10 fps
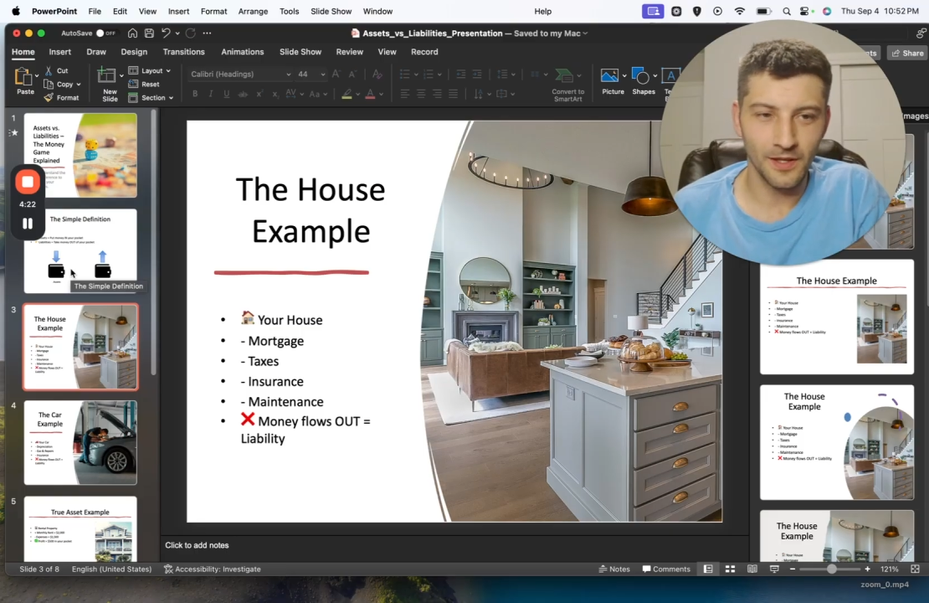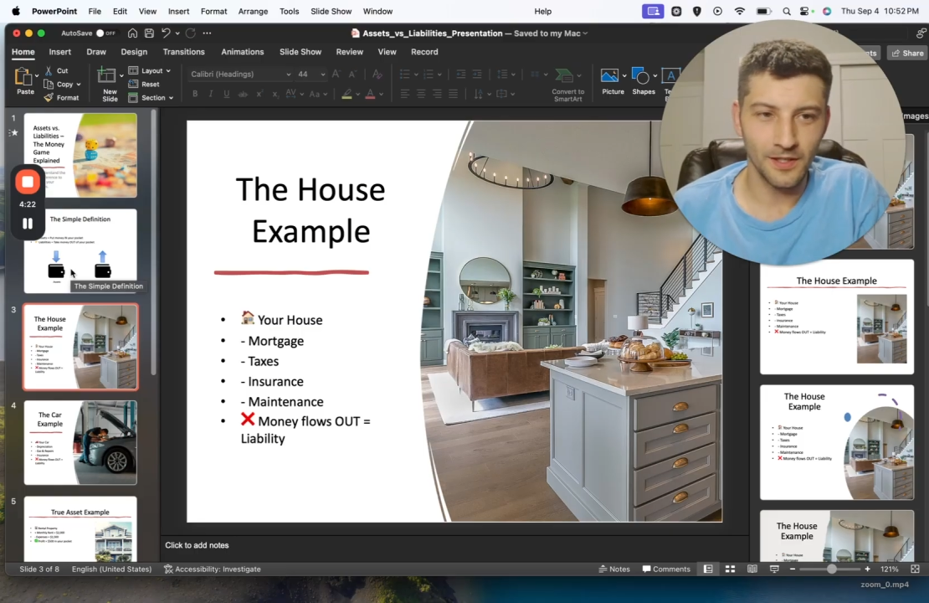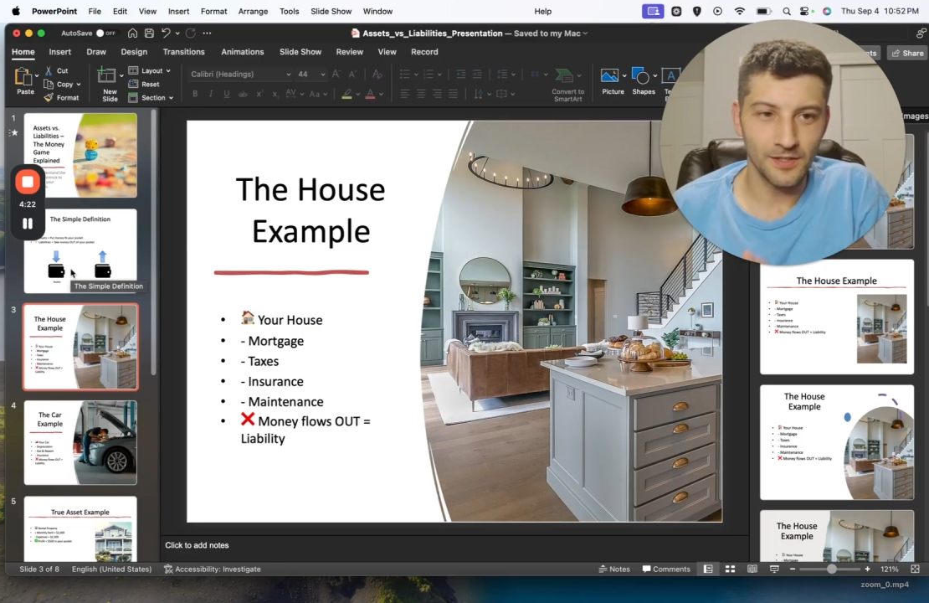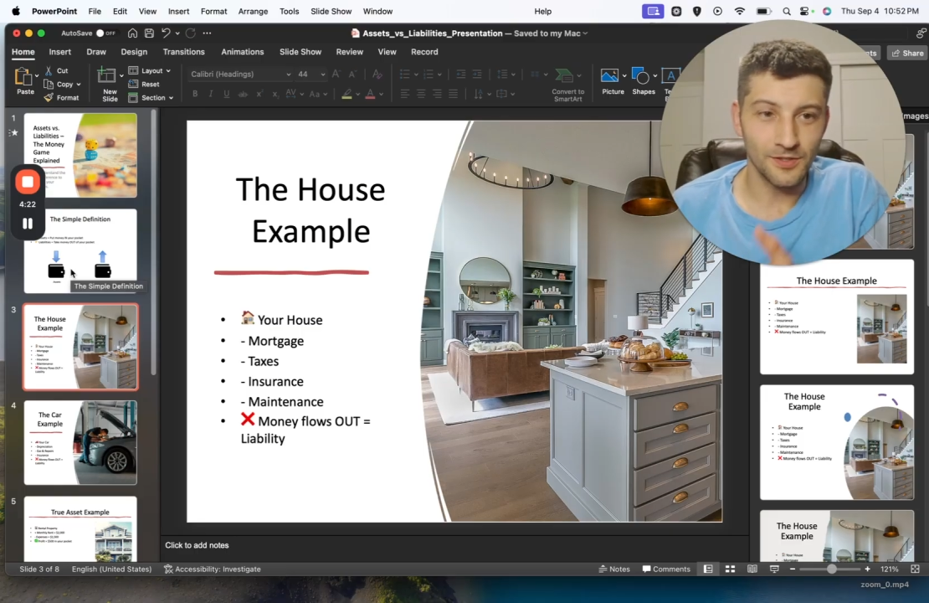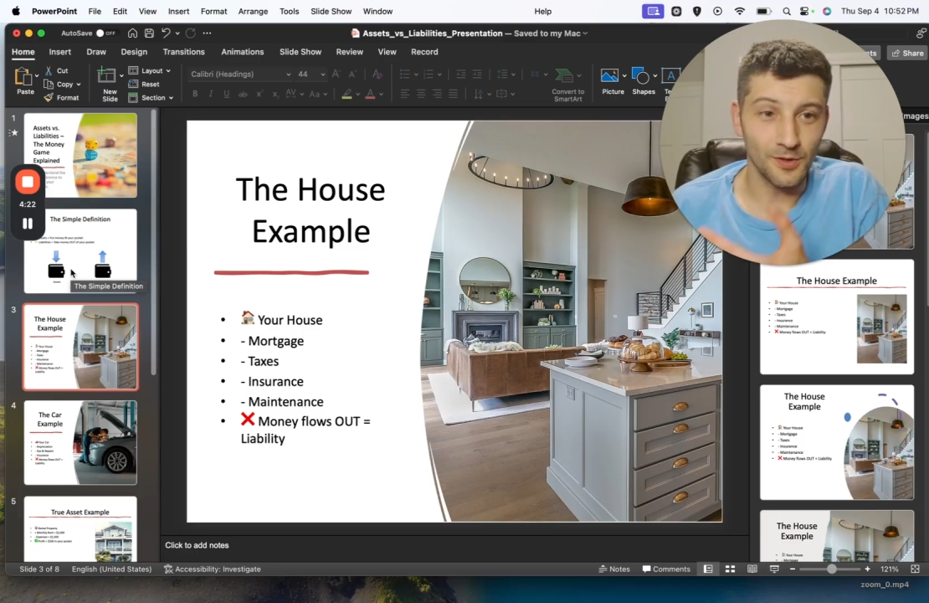
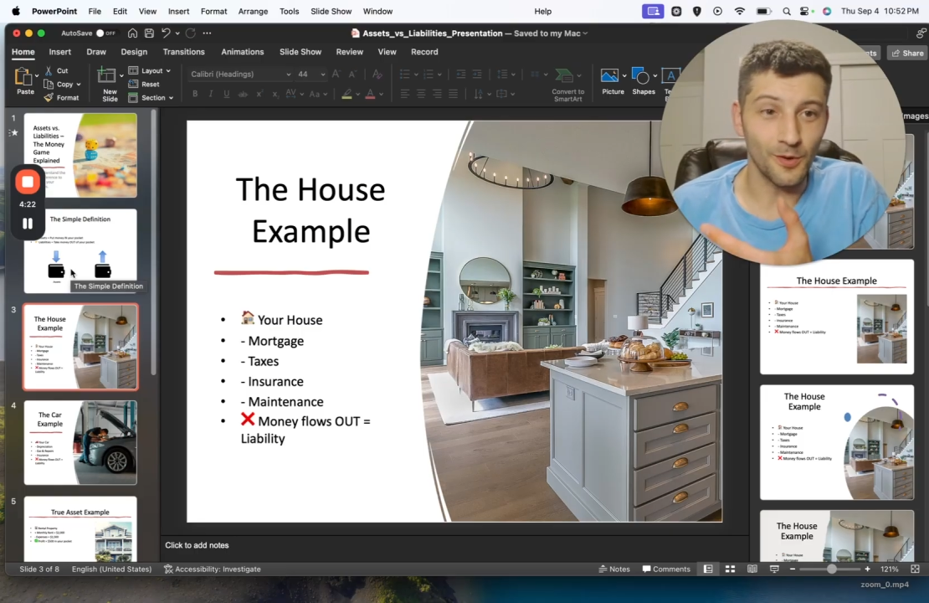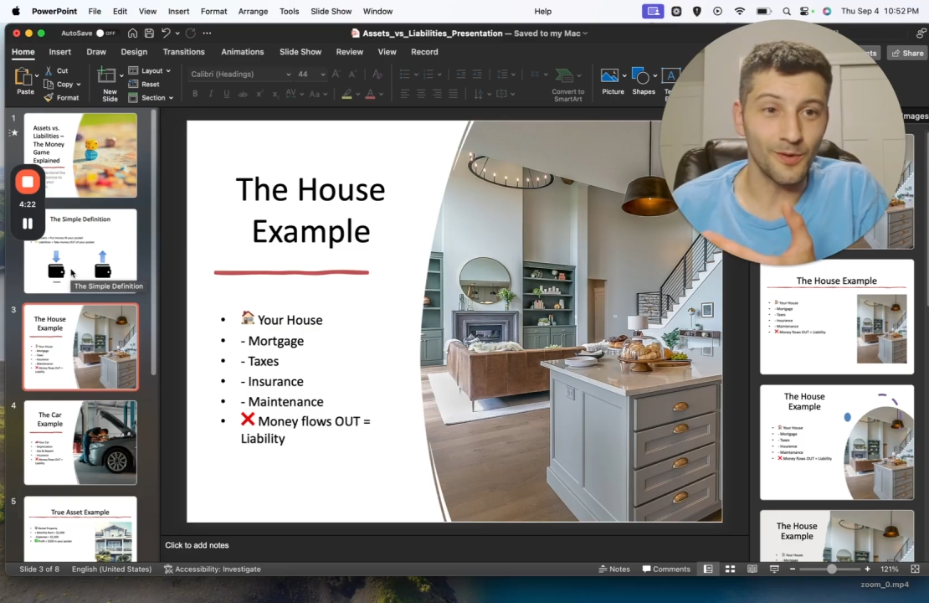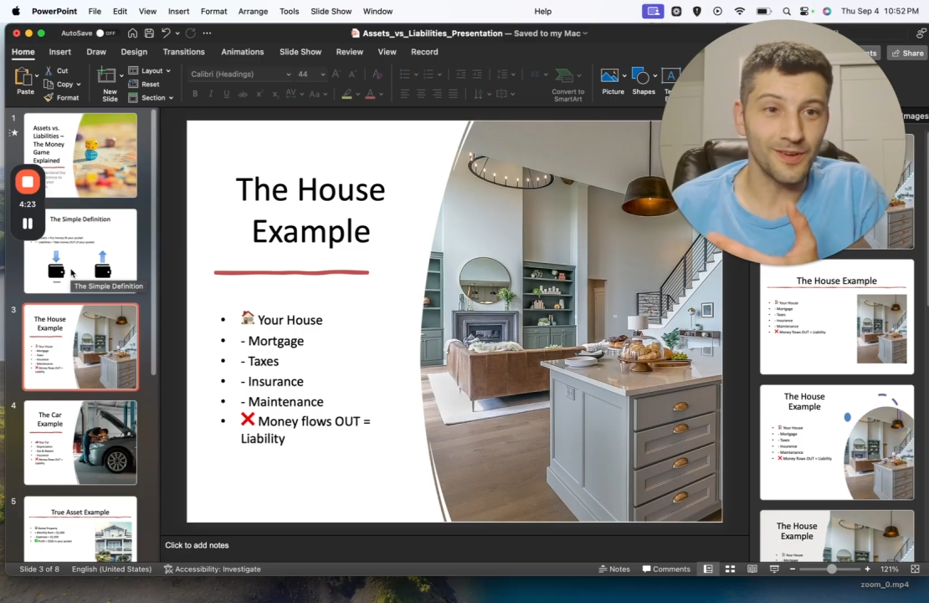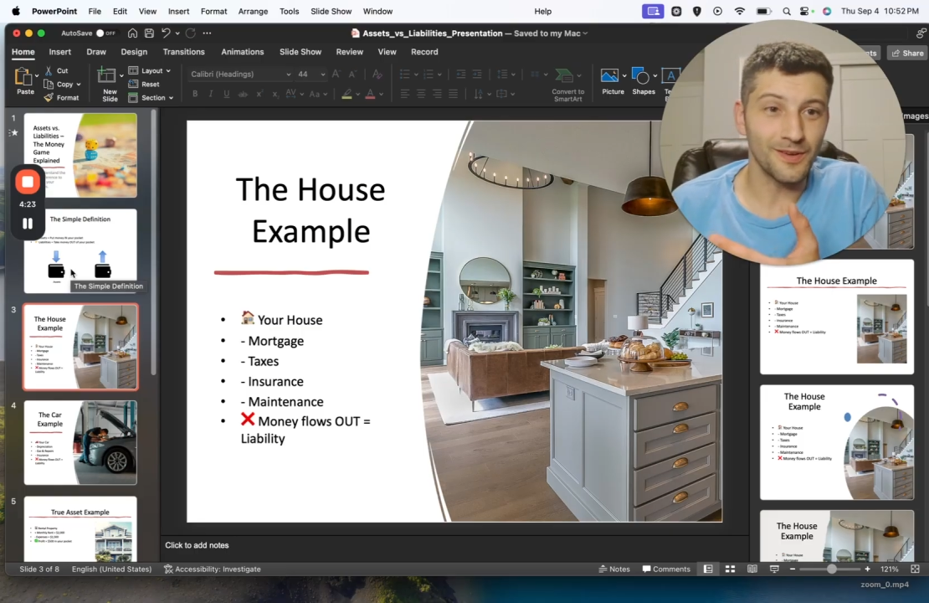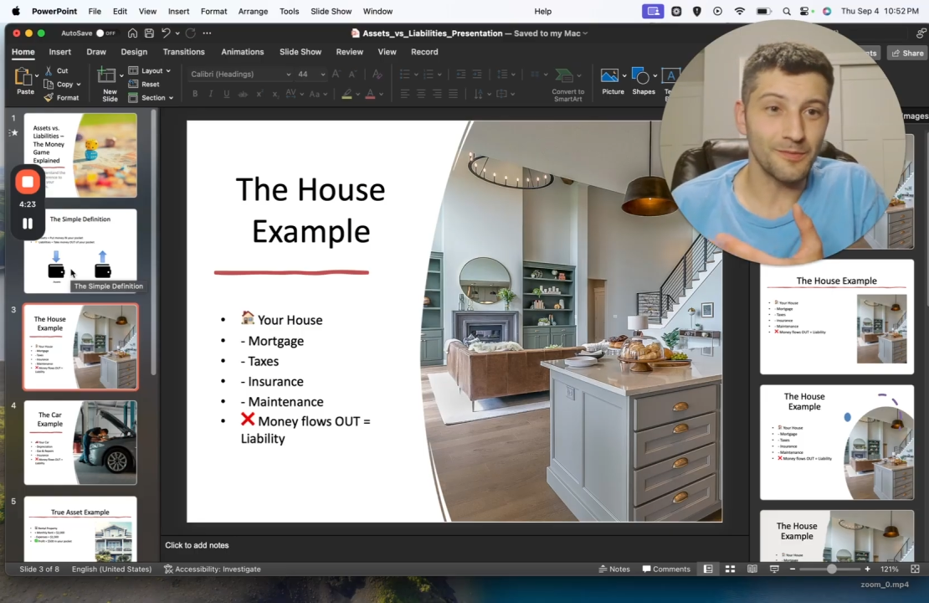
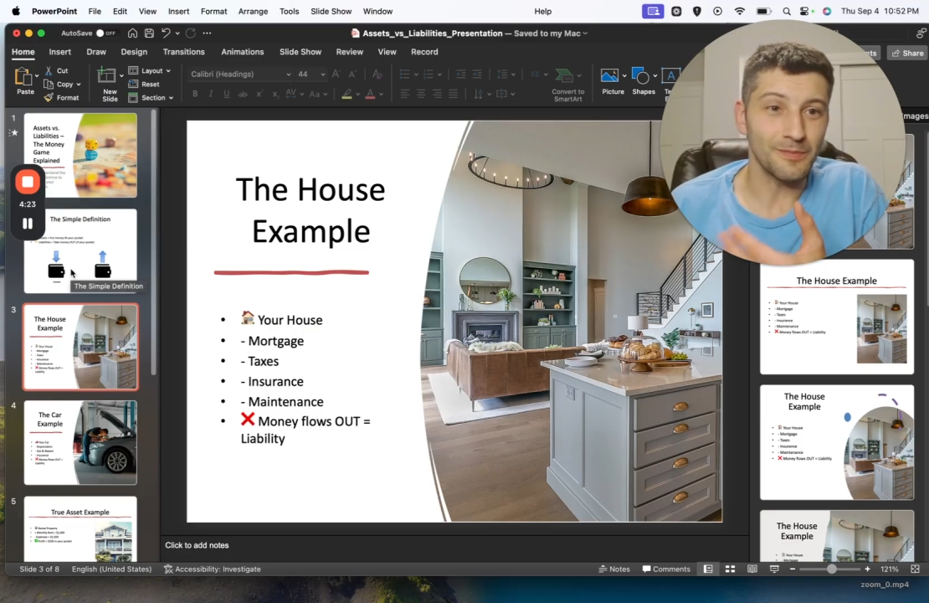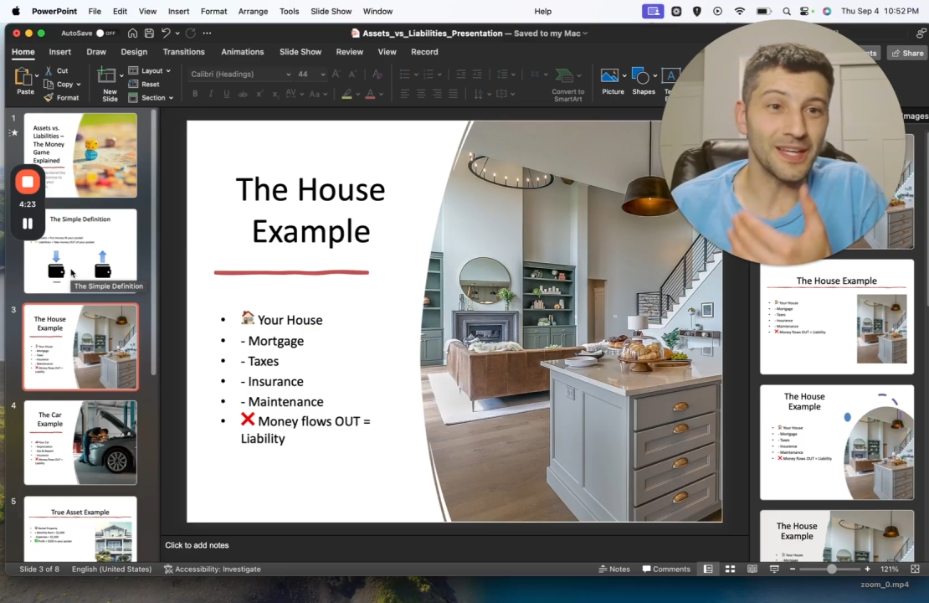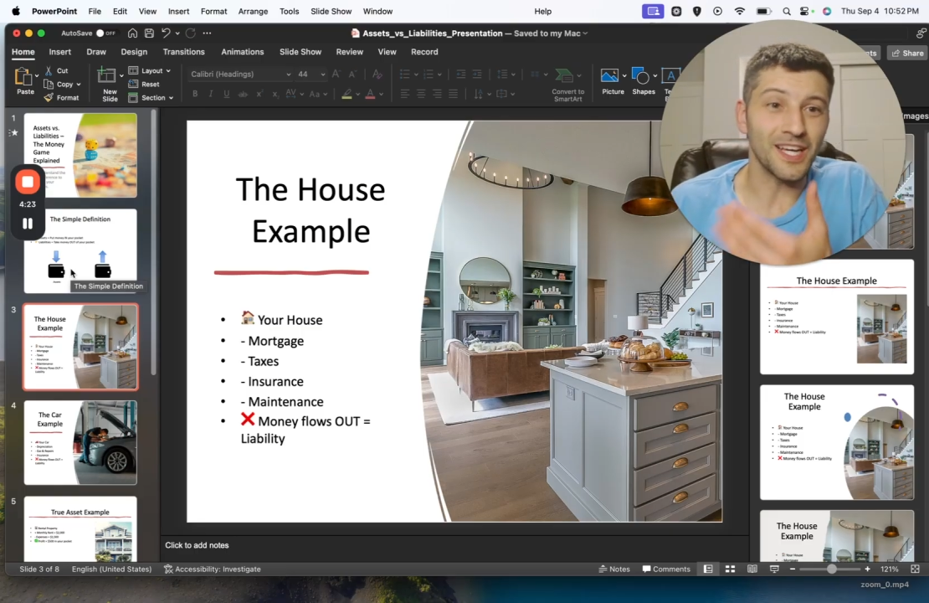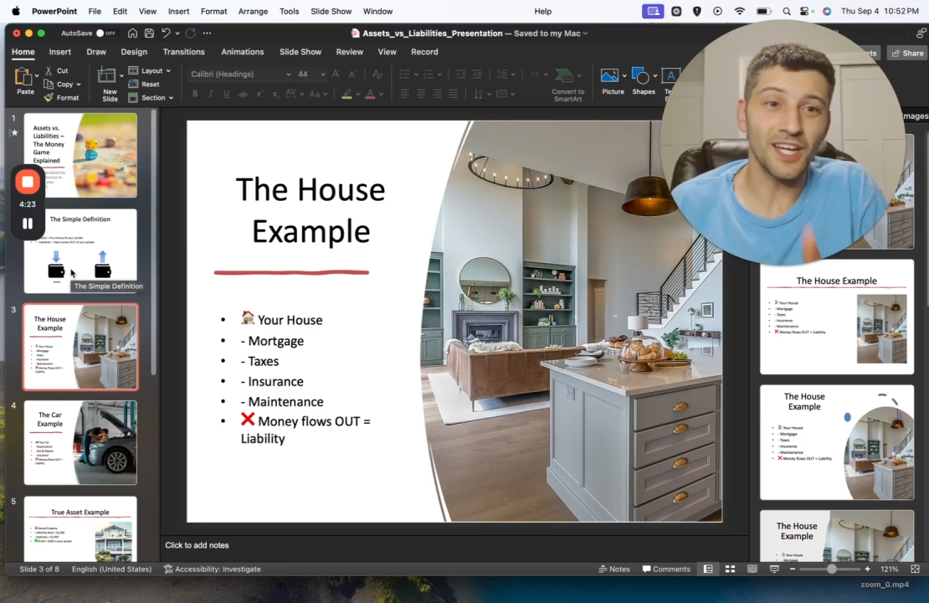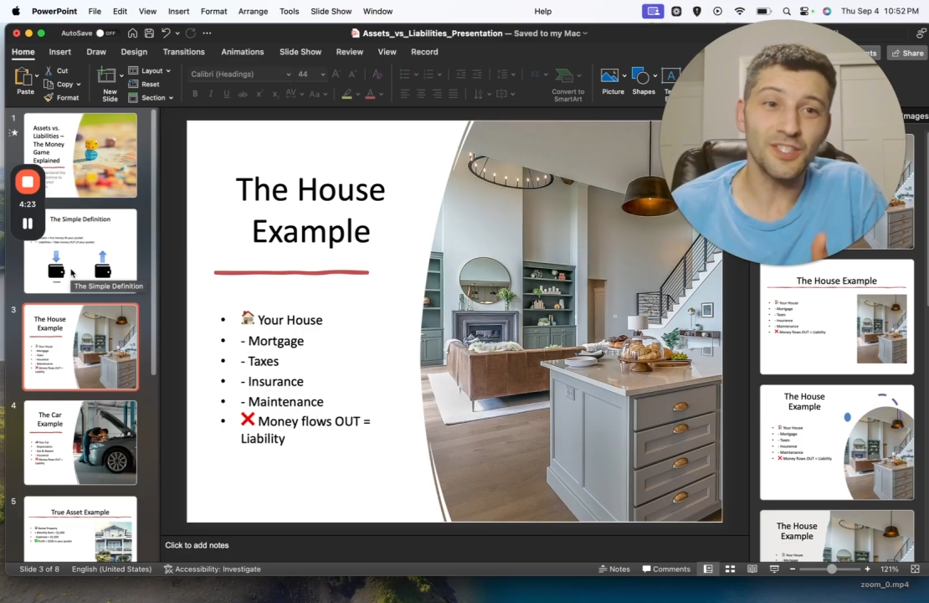So
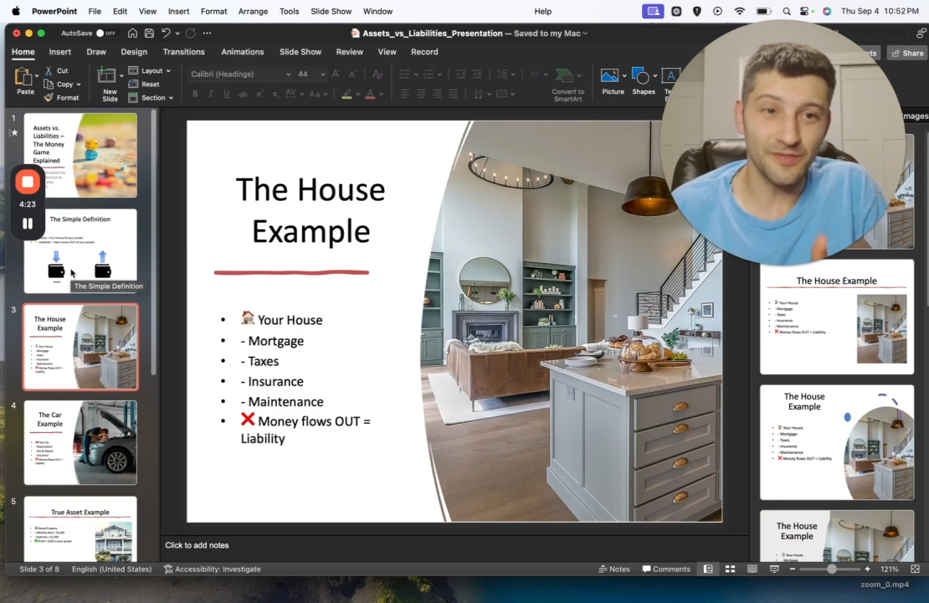because